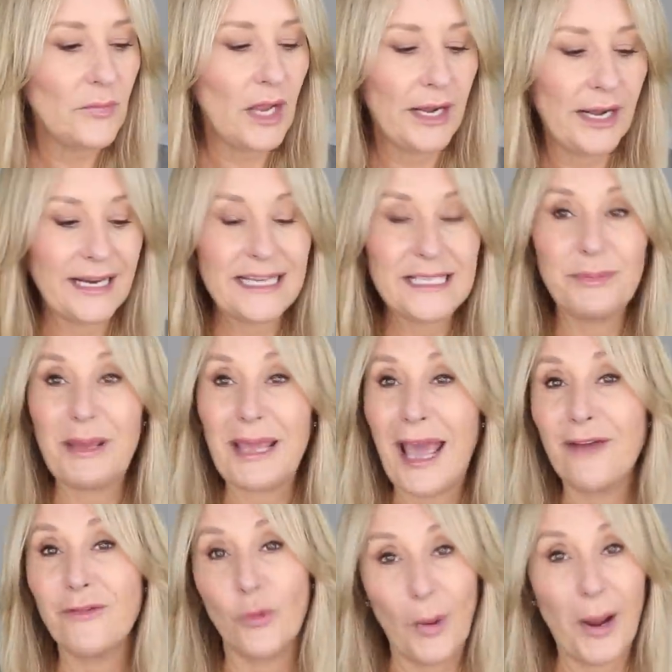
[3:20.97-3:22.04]
And I need to be
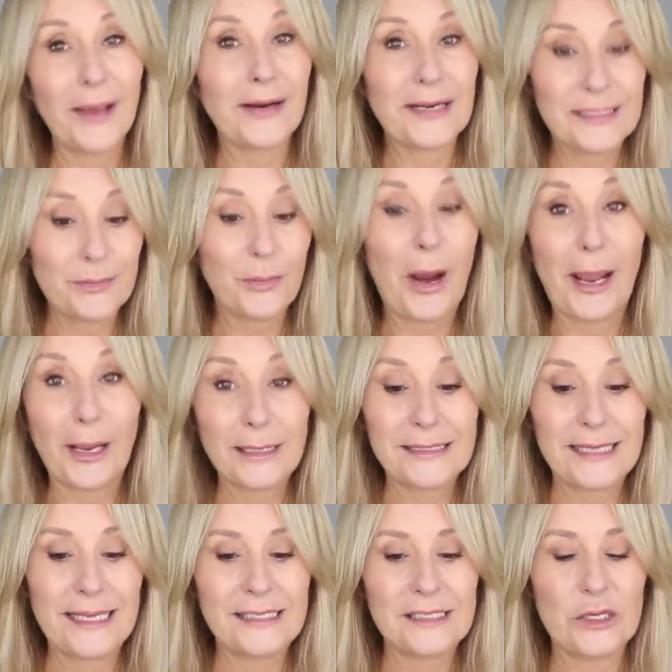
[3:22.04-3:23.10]
careful where I spray it because
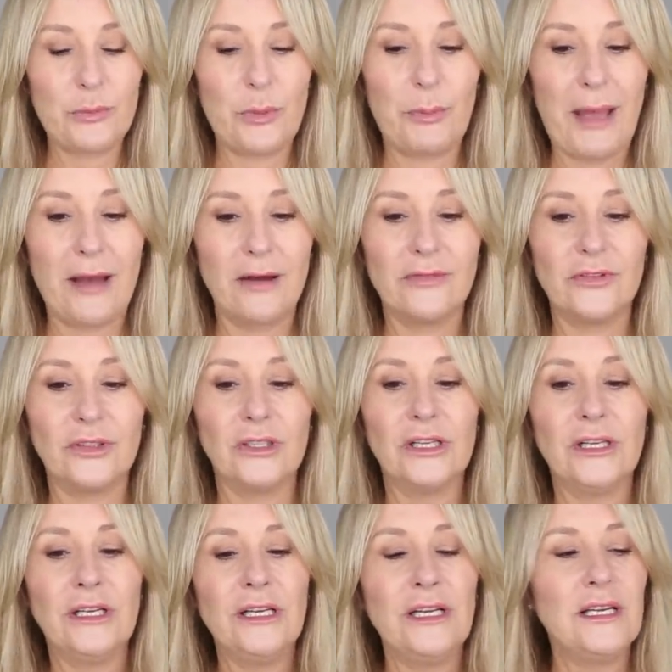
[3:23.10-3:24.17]
it is super powerful.
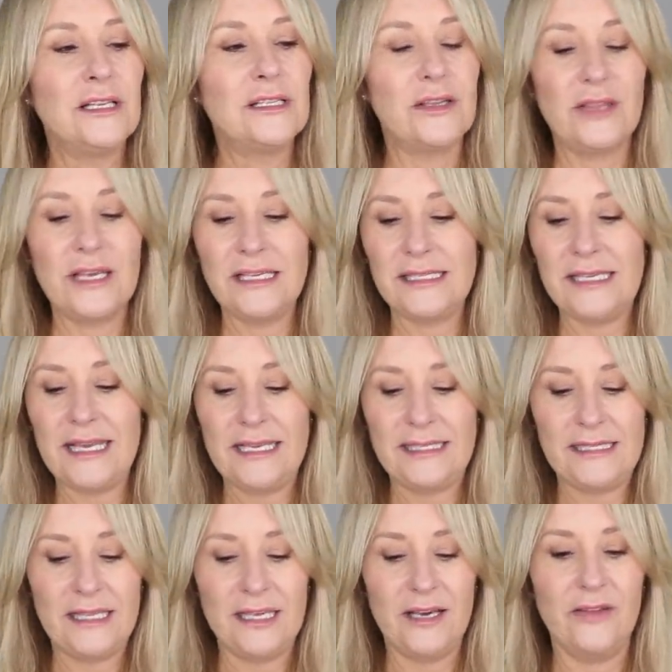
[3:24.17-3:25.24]
So this
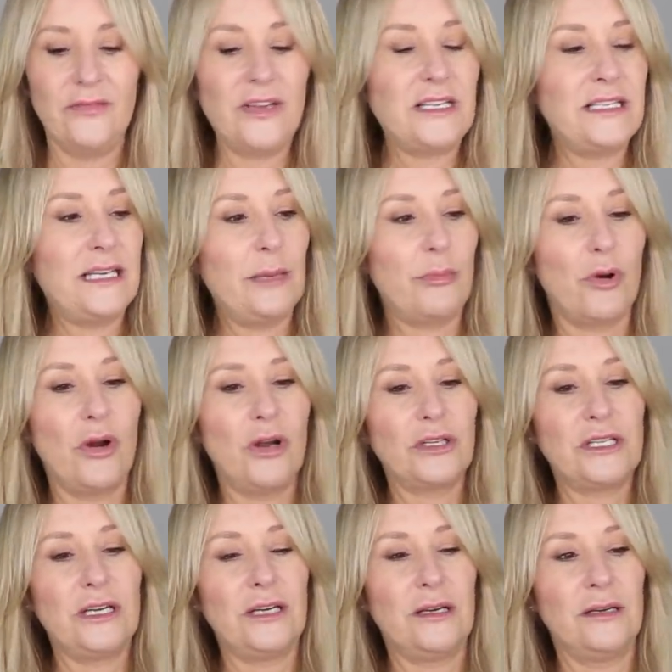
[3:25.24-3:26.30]
is the Vita
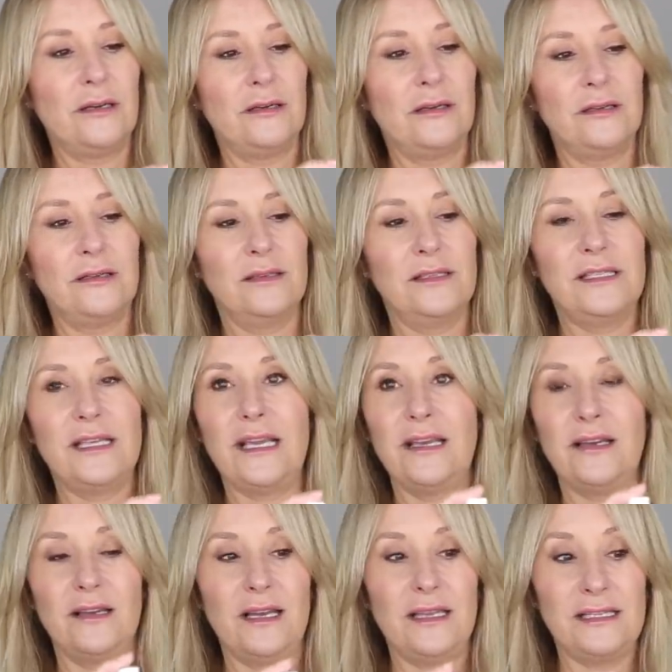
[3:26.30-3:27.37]
Liberata.
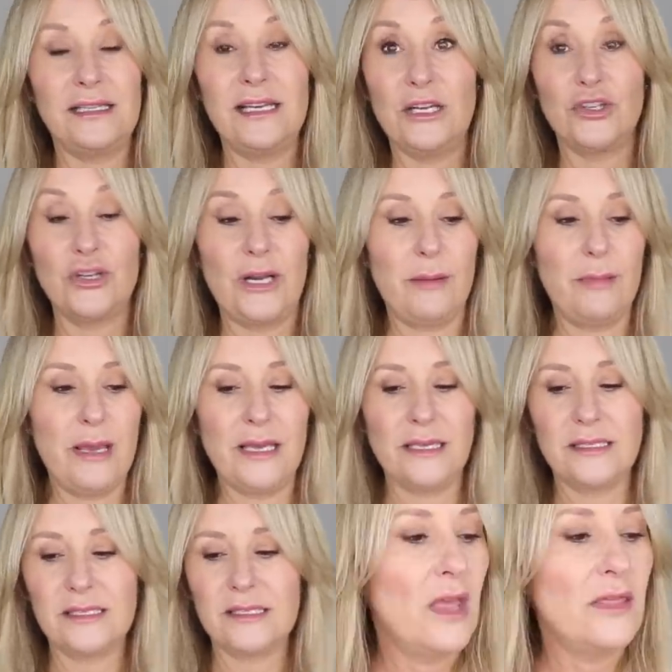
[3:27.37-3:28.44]
See, it's literally a
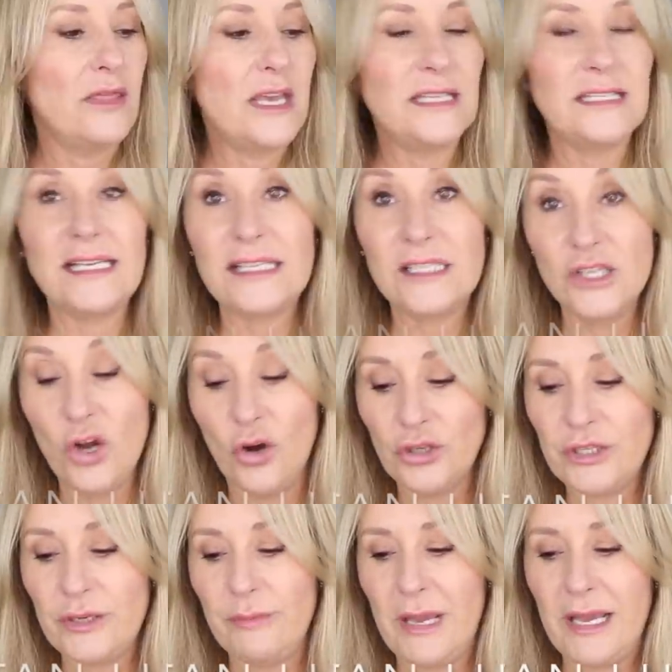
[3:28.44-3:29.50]
mist. This is
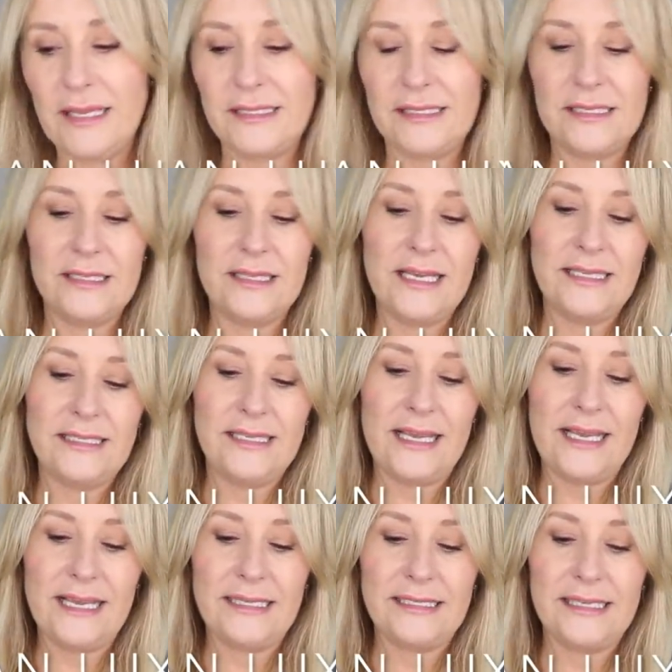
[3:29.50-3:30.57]
not a mist. This
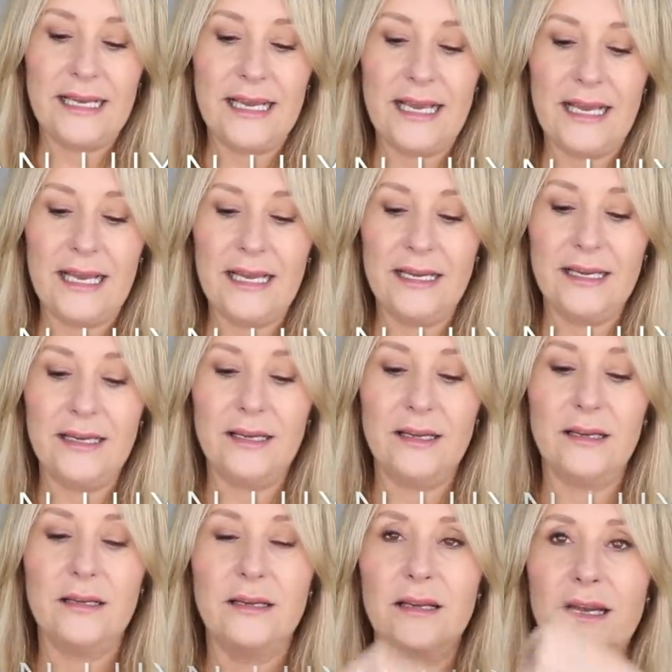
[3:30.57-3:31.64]
is a,
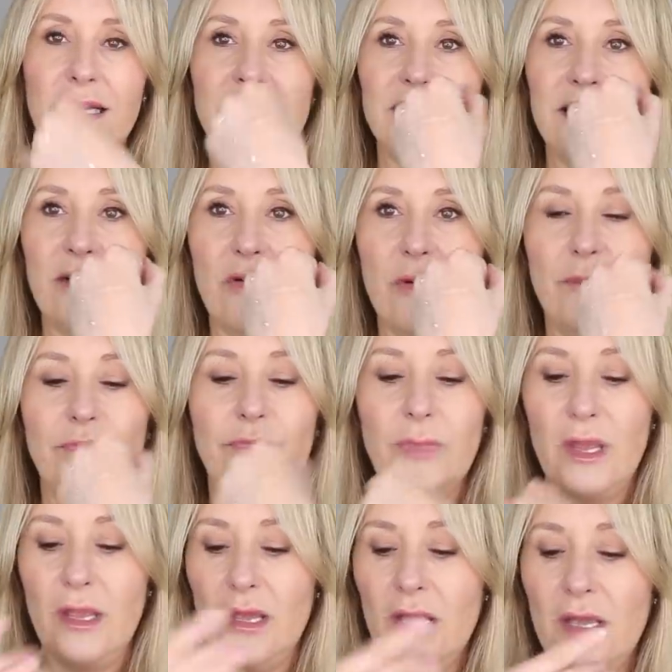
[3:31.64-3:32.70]
a serum.
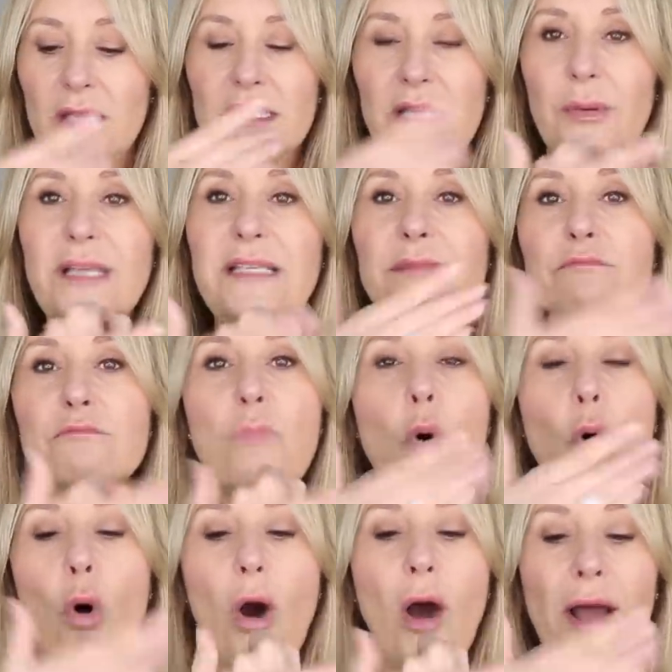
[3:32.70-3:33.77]
So it's
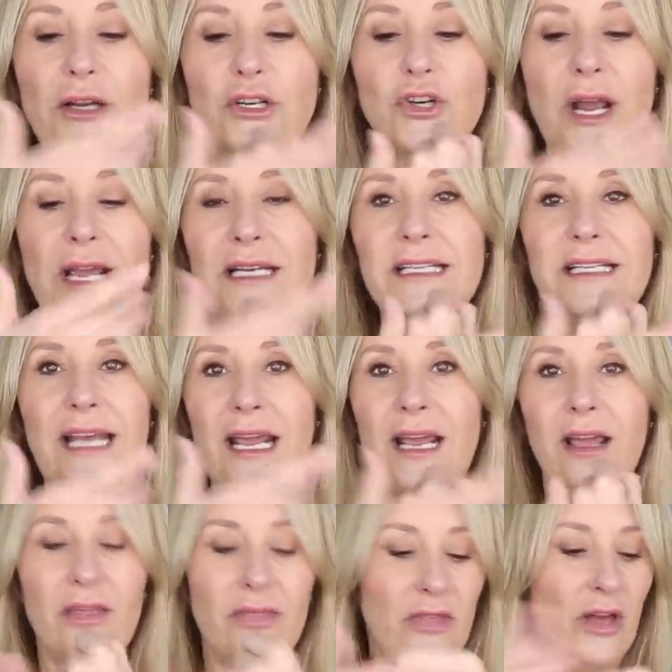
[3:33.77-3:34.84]
more
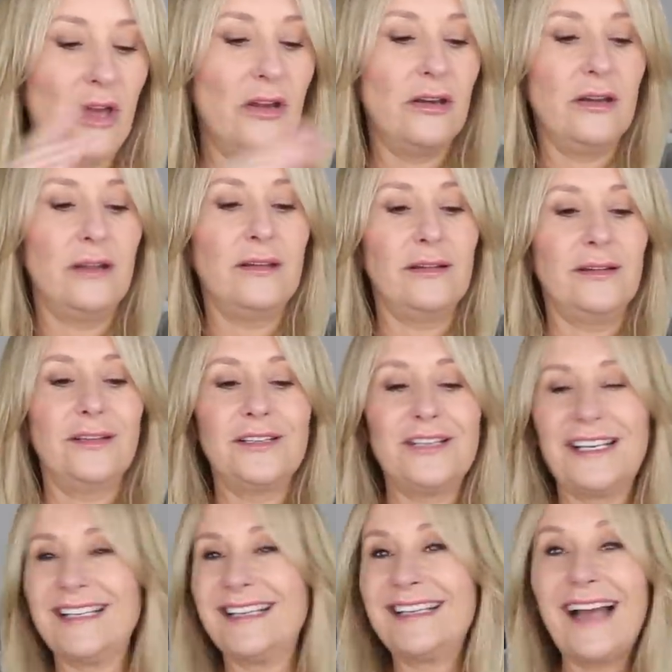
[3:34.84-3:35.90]
hydrating than,
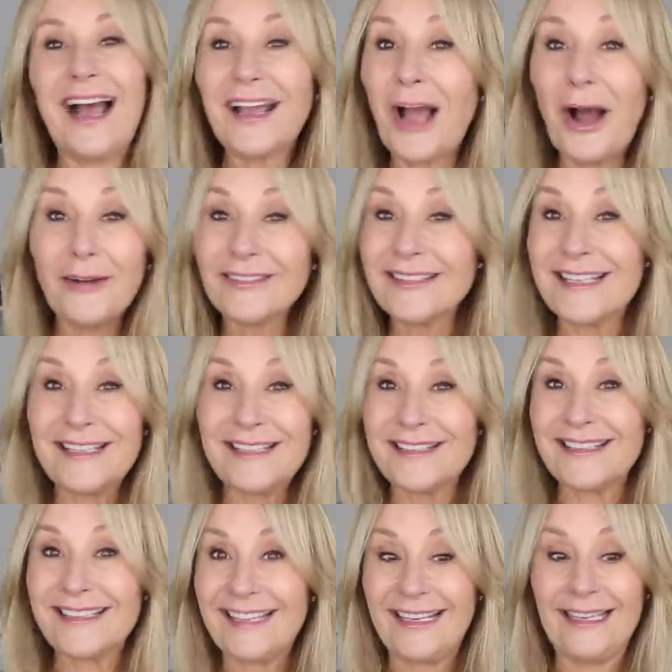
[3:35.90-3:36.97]
I can't resist
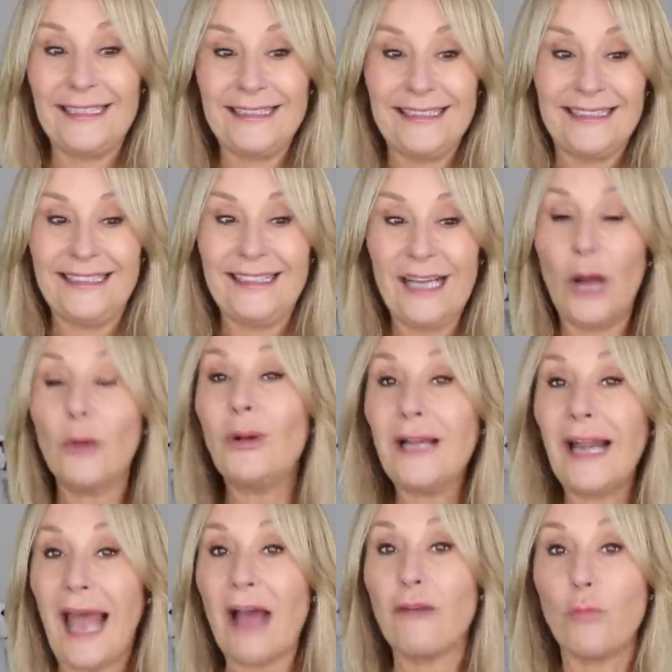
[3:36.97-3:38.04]
you see. I
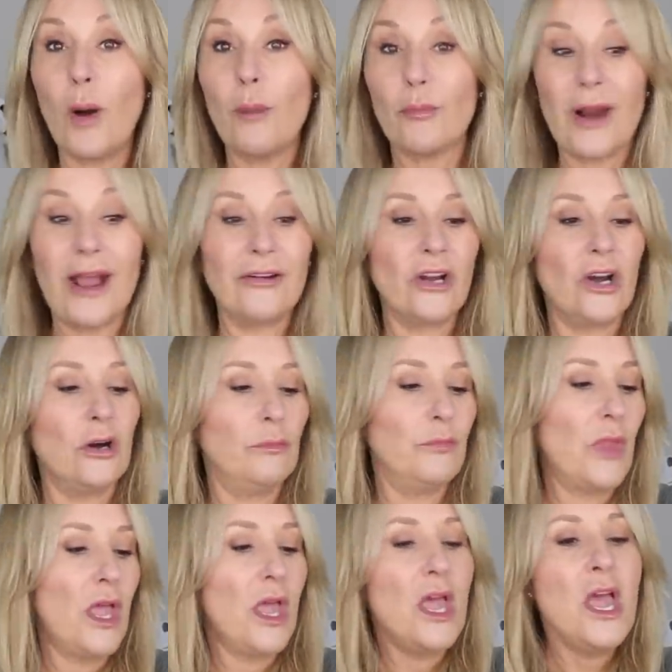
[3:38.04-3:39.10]
will not have one brown arm.
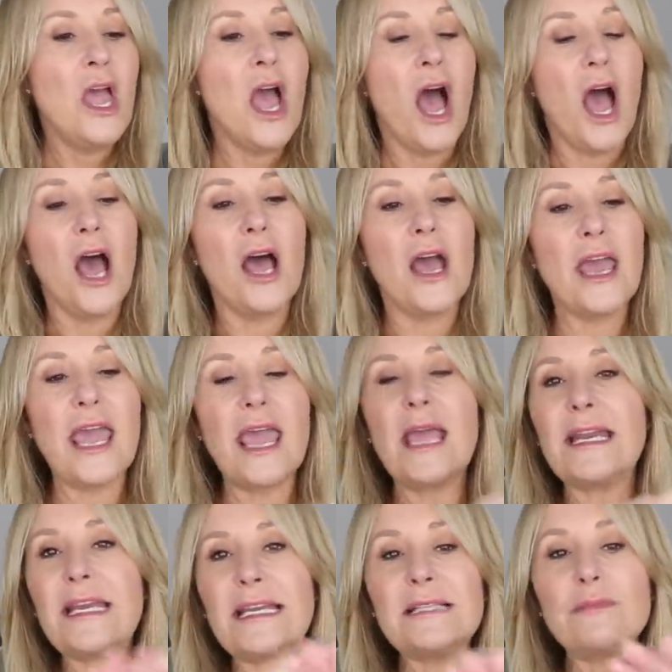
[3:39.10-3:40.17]
Uh,
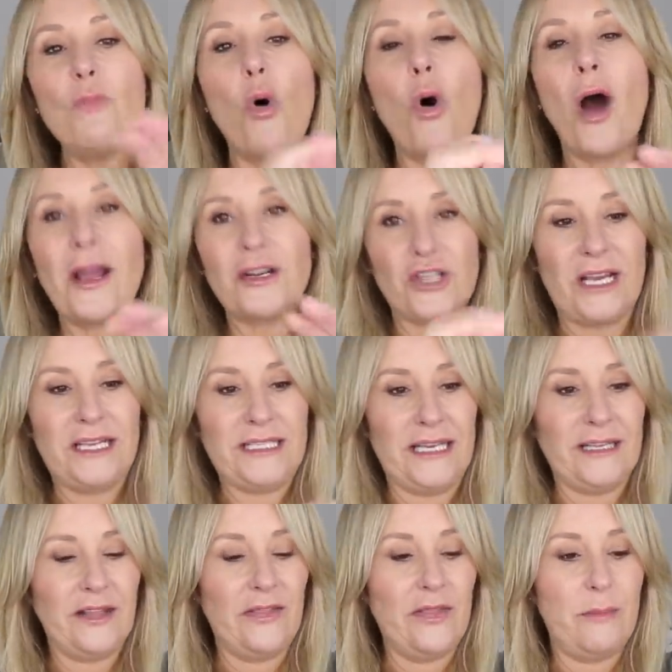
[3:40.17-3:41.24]
it is more
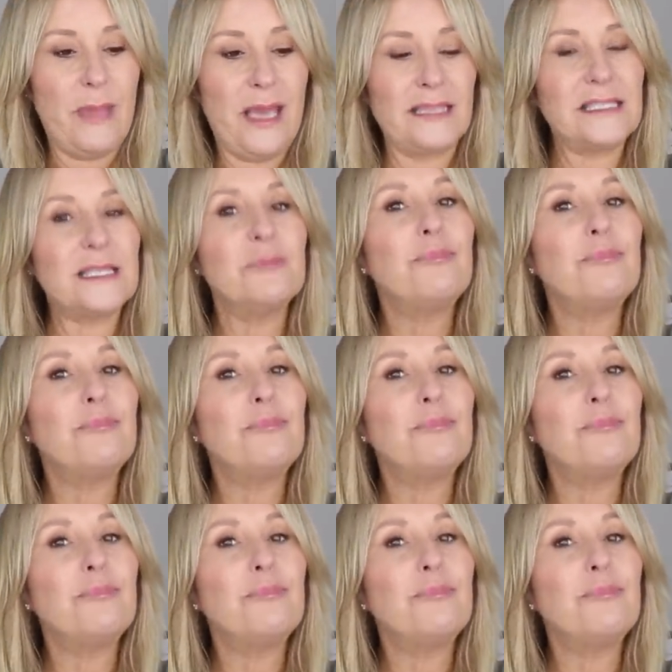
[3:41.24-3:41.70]
hydrating than the mist,